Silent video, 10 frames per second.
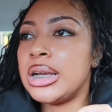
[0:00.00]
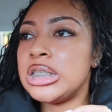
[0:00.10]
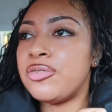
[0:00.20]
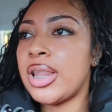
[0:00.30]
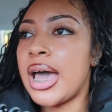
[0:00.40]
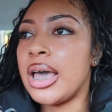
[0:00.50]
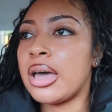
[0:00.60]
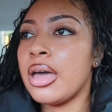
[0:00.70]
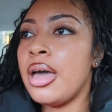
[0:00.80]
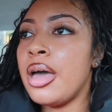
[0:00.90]
I just feel
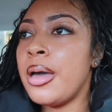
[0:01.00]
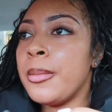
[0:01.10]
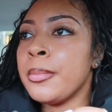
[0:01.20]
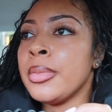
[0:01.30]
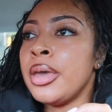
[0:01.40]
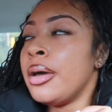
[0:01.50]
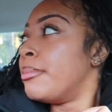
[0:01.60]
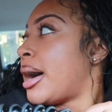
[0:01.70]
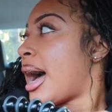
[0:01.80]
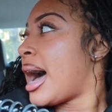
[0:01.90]
like
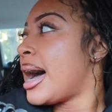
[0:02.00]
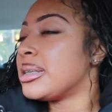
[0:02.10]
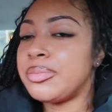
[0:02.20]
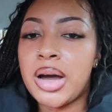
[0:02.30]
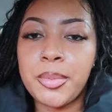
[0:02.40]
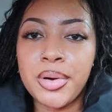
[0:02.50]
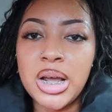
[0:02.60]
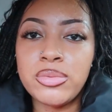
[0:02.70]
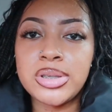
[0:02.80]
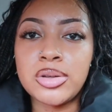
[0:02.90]
my eyes and my
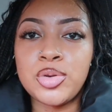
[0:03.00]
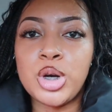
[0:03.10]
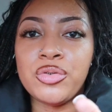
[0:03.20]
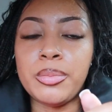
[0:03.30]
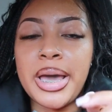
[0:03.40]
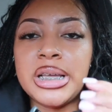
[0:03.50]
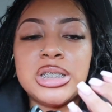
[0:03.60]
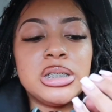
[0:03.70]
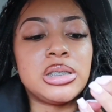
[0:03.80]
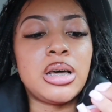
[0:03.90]
brain was on two different
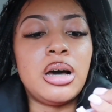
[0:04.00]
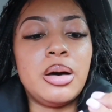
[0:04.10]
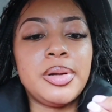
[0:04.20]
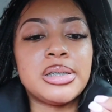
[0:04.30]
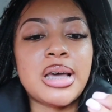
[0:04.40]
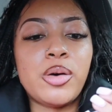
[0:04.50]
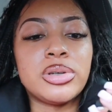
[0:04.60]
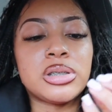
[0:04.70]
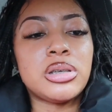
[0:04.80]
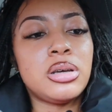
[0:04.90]
pages. Um, because I
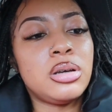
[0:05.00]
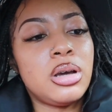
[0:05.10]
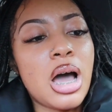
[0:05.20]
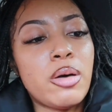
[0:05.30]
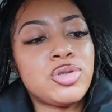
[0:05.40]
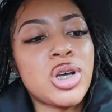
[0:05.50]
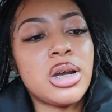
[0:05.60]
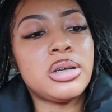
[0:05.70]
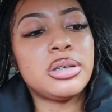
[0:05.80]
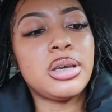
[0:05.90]
was, I was
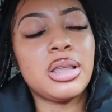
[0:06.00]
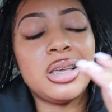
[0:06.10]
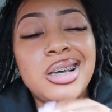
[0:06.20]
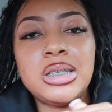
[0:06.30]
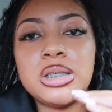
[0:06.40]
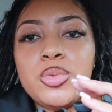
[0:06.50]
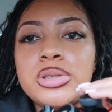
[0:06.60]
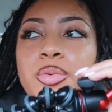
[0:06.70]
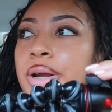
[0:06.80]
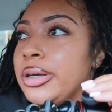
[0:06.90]
trying to. It, just
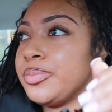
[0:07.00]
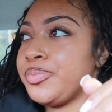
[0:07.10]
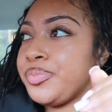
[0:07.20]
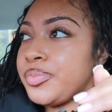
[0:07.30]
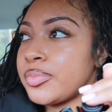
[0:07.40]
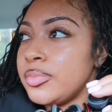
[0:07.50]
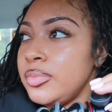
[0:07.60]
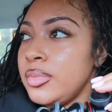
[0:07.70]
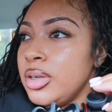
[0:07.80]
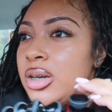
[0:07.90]
wasn't working.
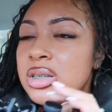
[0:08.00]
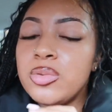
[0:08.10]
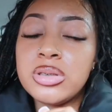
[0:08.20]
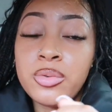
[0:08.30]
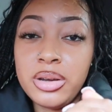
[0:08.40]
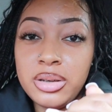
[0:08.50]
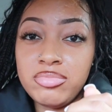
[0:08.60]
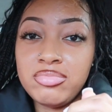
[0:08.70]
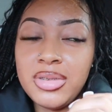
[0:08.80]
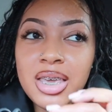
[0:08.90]
It just wasn't
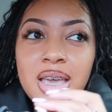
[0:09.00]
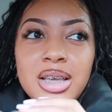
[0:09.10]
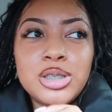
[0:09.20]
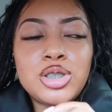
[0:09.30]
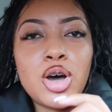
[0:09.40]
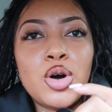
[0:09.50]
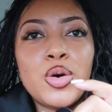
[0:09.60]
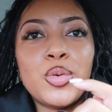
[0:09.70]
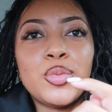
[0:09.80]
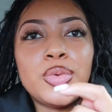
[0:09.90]
working.
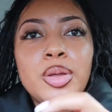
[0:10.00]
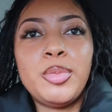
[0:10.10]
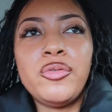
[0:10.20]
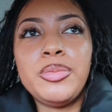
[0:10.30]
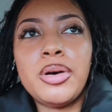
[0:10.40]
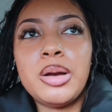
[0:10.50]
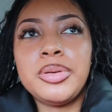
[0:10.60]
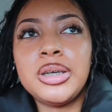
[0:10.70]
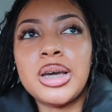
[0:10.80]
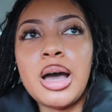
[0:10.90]
So the movie
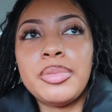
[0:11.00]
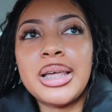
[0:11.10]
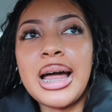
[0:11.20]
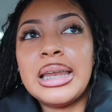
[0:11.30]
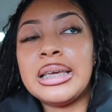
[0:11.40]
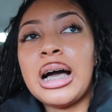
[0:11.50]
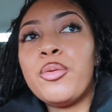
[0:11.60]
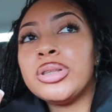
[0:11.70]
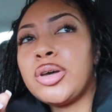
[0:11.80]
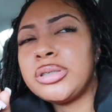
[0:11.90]
Barbie. I'm glad I did. I
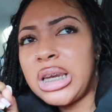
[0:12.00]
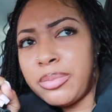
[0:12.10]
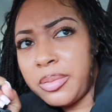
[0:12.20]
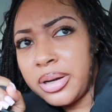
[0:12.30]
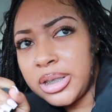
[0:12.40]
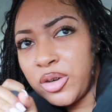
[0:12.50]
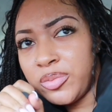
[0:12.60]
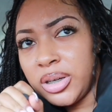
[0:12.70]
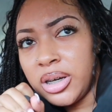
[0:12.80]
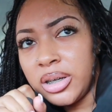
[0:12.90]
went to go see that by
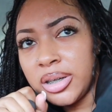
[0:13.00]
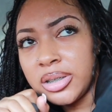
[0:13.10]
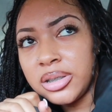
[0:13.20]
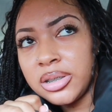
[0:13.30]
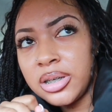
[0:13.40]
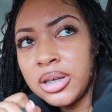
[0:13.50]
myself because